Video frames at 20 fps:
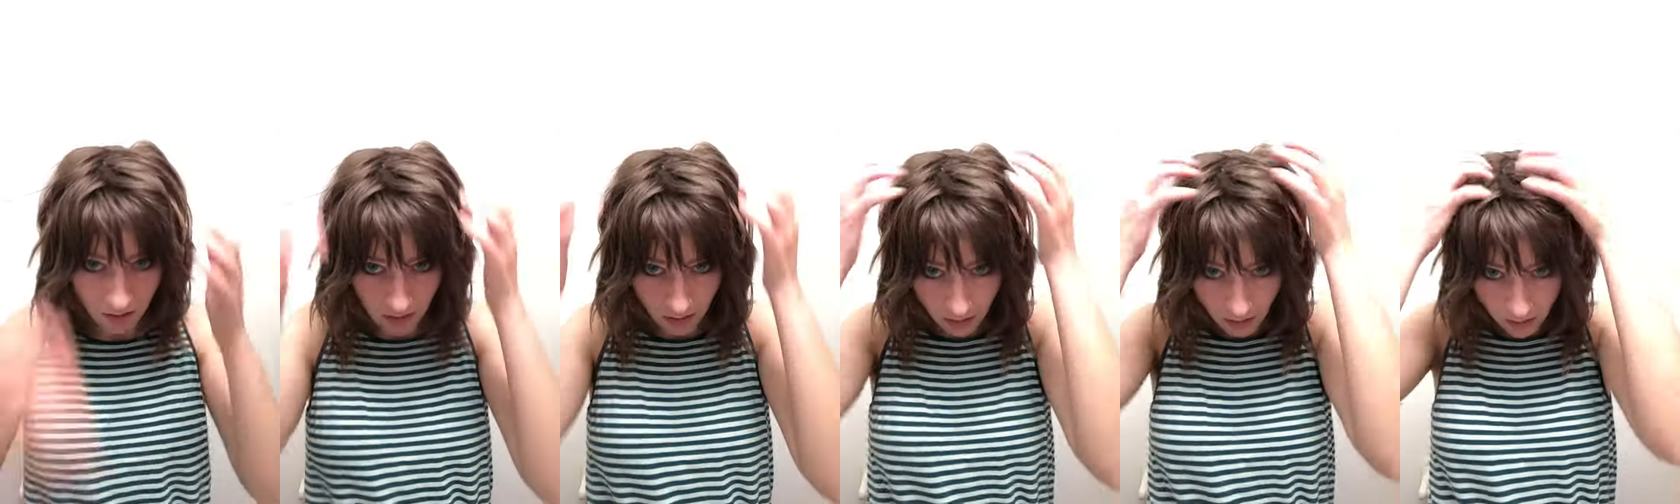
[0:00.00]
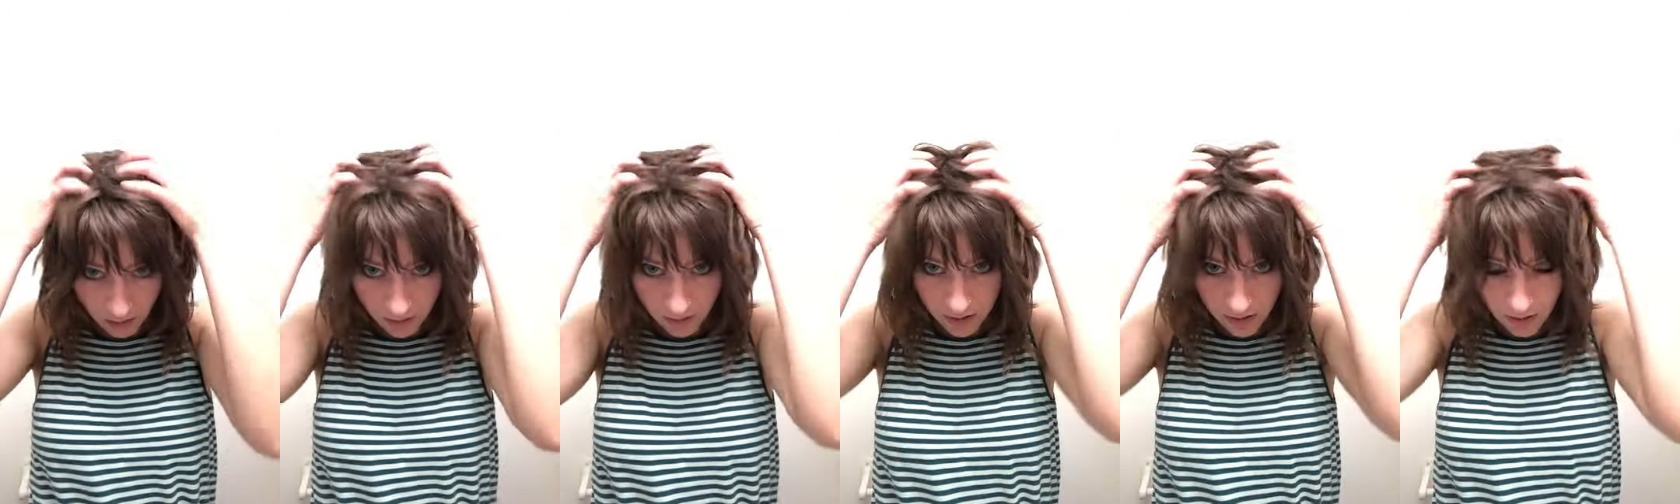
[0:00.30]

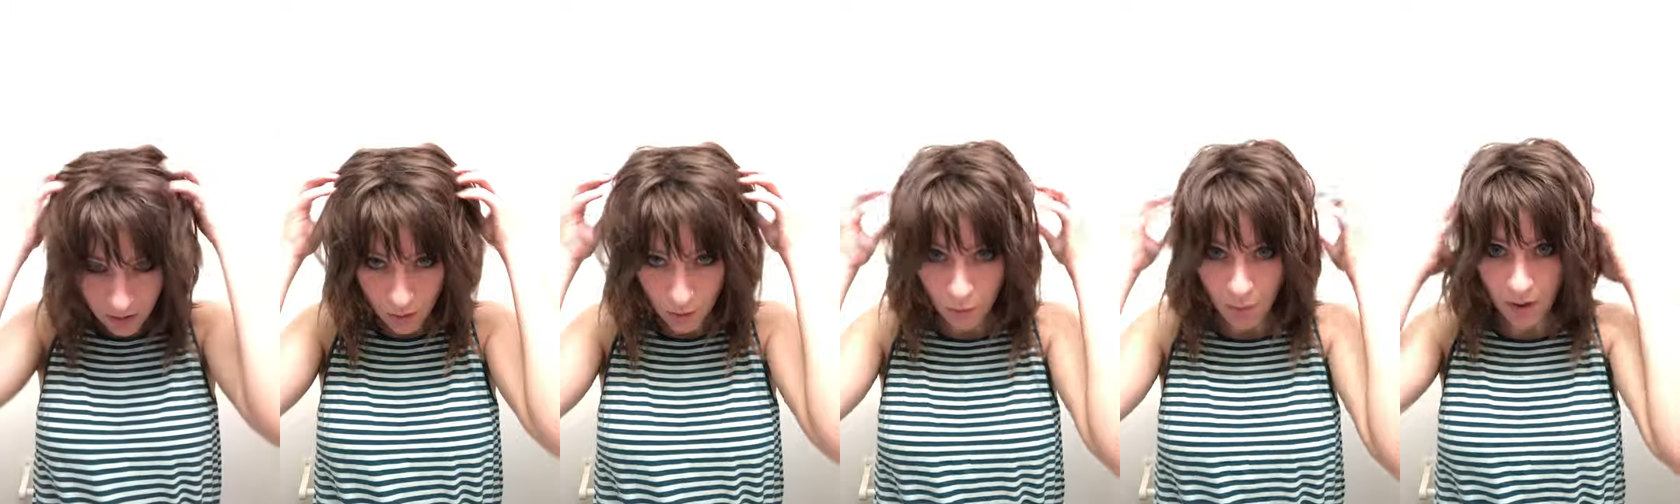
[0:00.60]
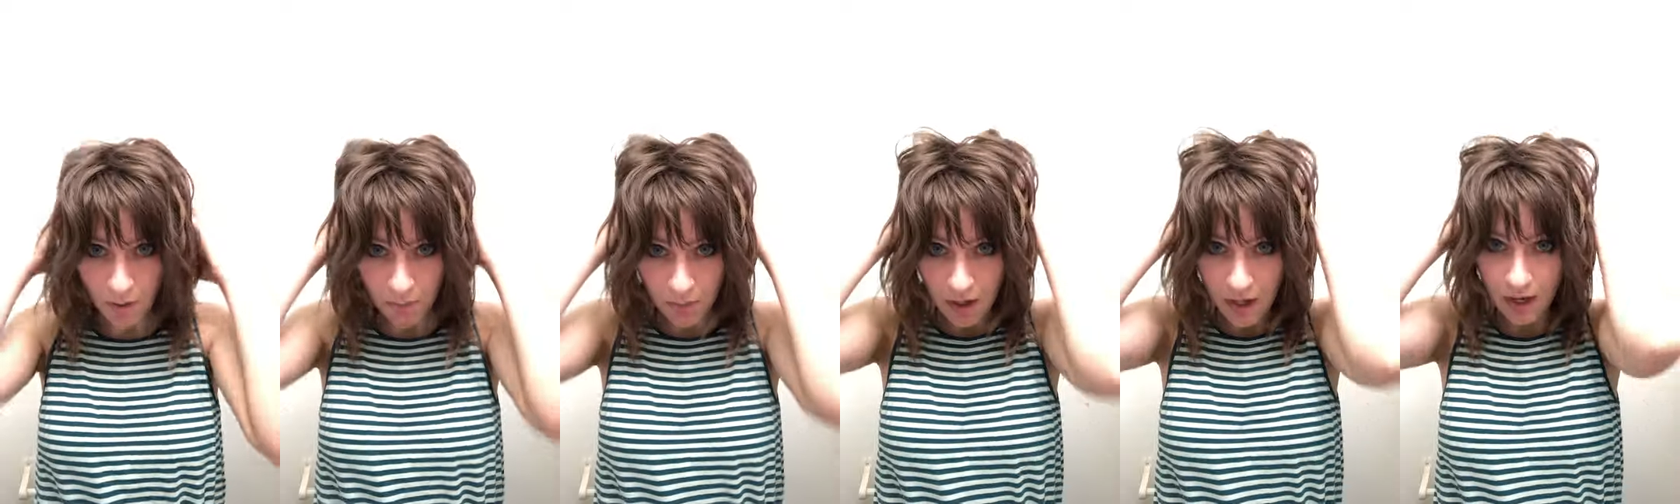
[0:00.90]
all the
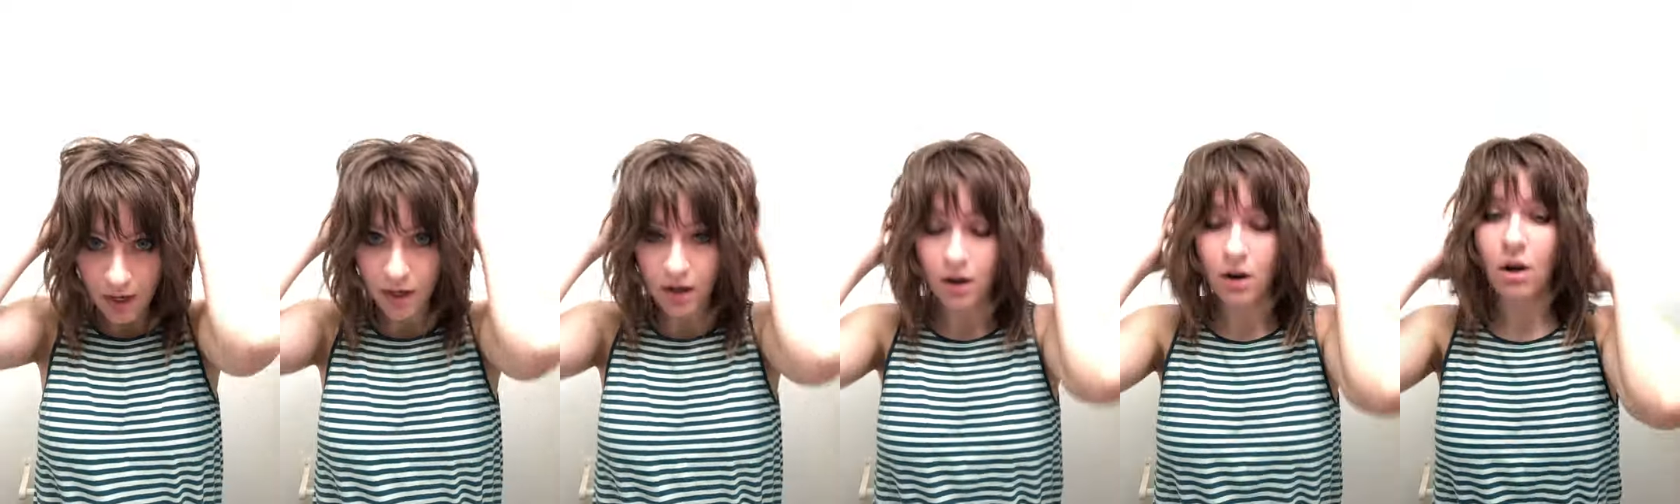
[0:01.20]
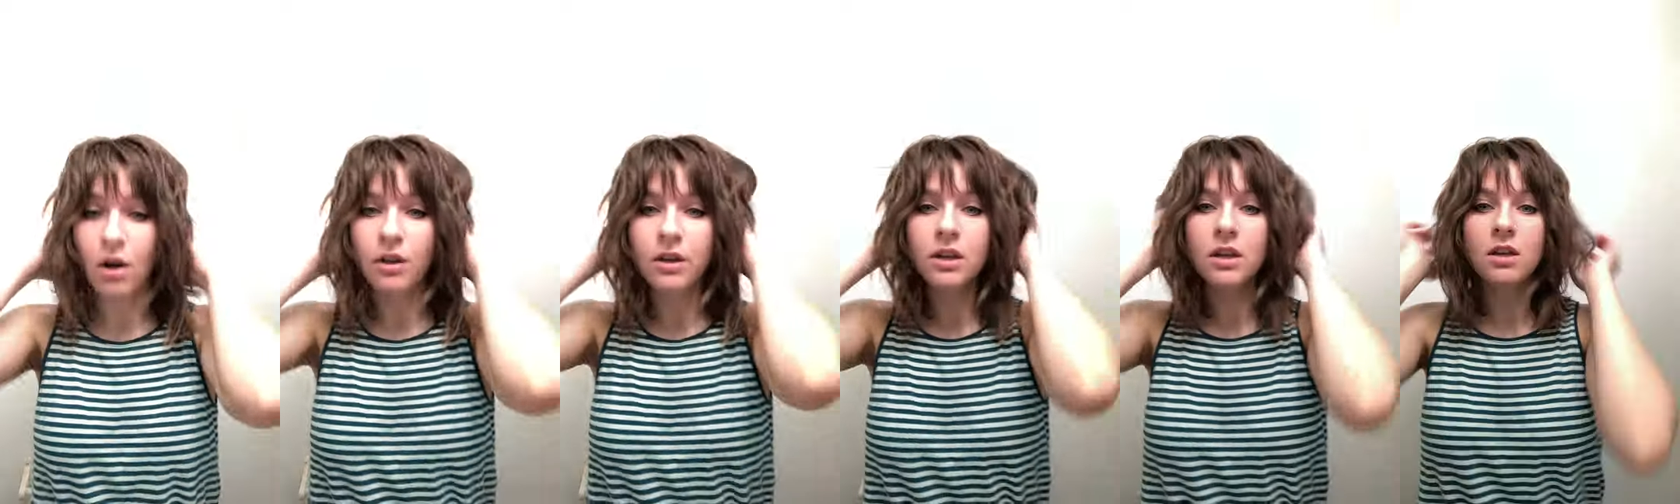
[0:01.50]
equipment and
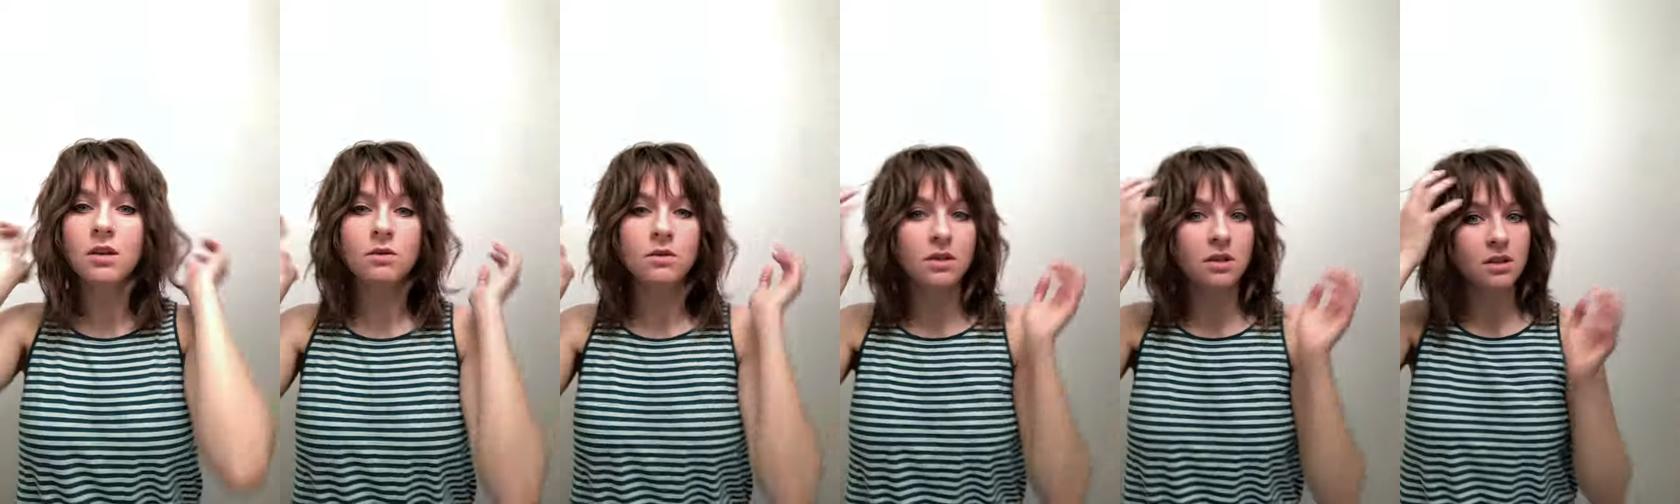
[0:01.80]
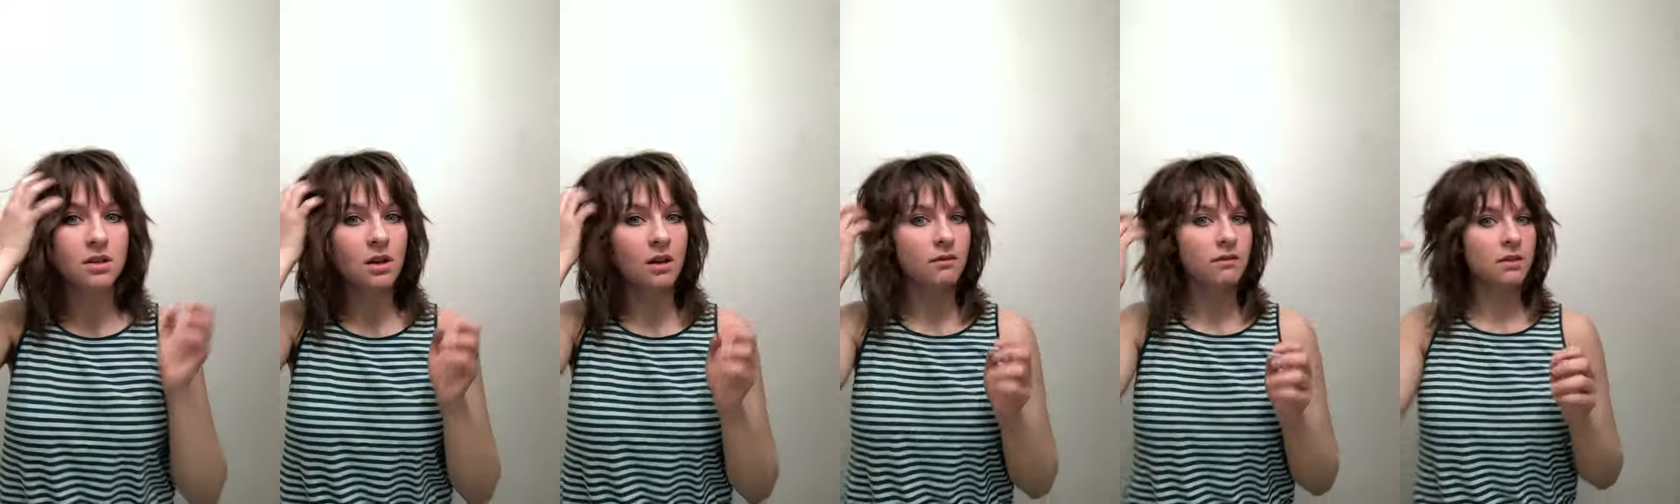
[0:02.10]
all the cute
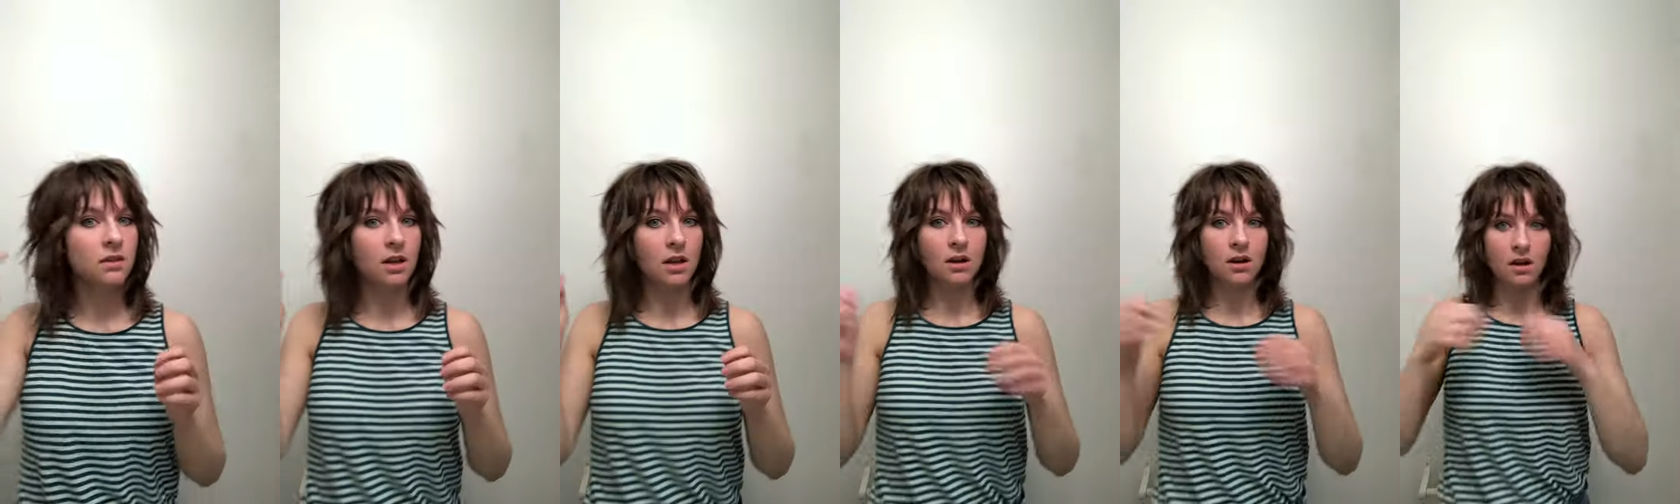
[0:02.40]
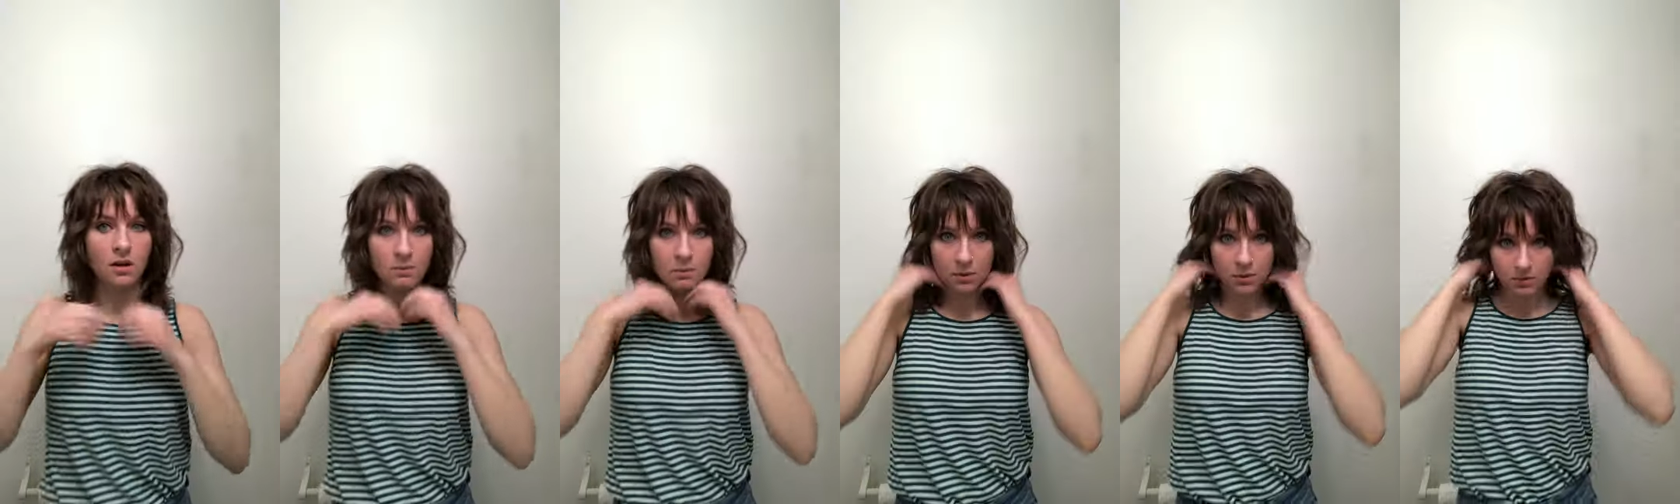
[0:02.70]
stuff set
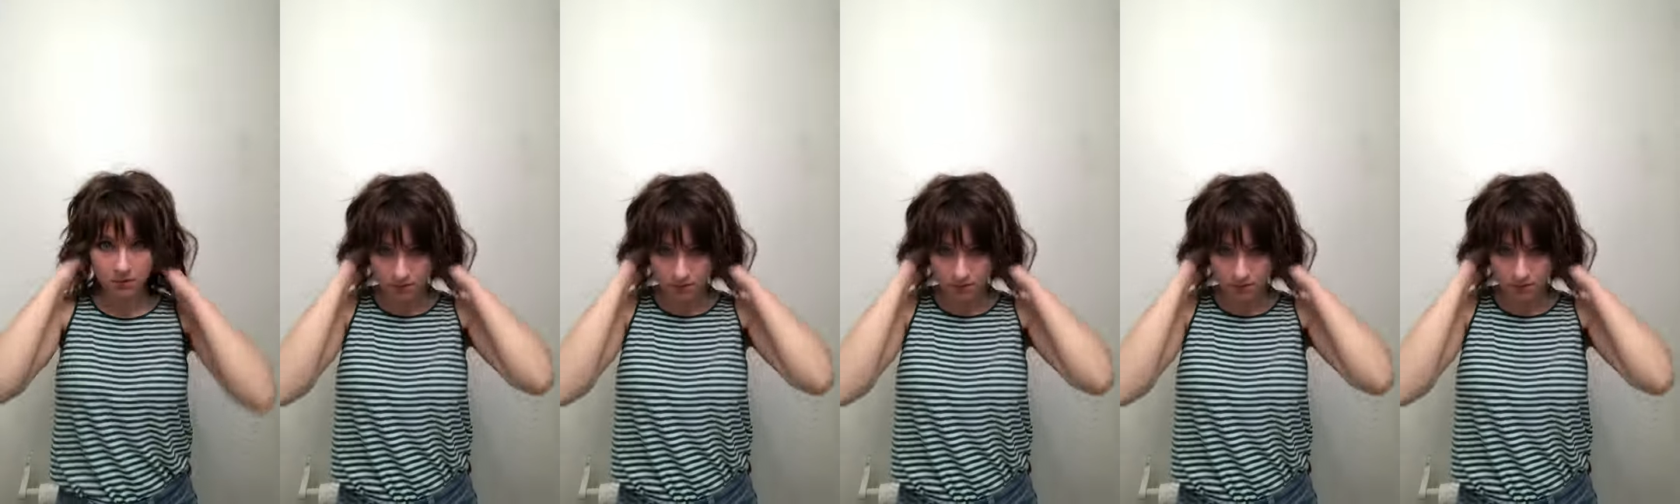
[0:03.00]
up.